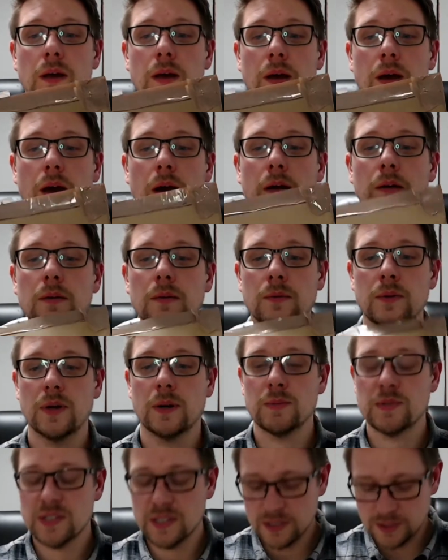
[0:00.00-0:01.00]
Oh, we're
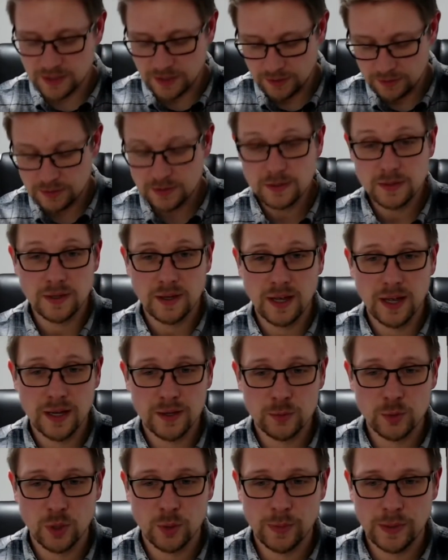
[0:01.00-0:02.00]
upside down and
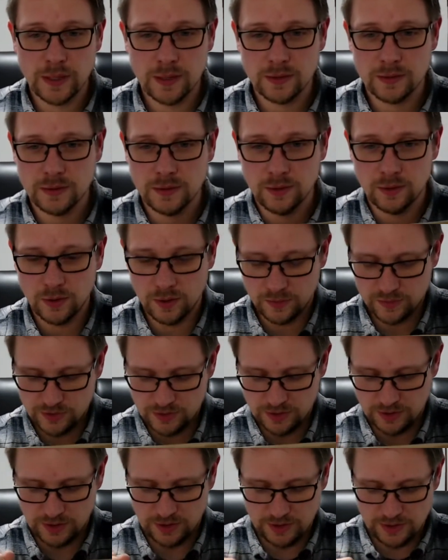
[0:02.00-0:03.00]
we're a bit low off
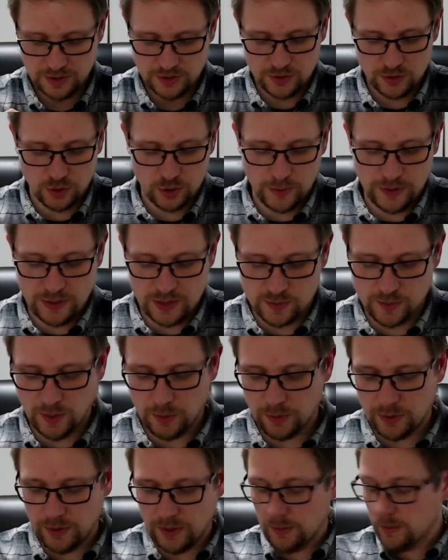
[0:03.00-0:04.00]
screen. Let's throw away this
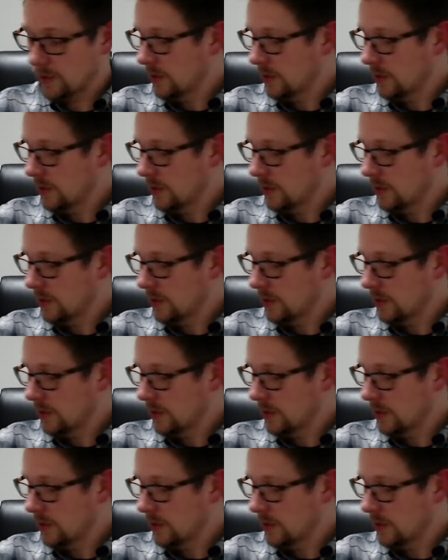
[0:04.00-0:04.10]
bubble wrap.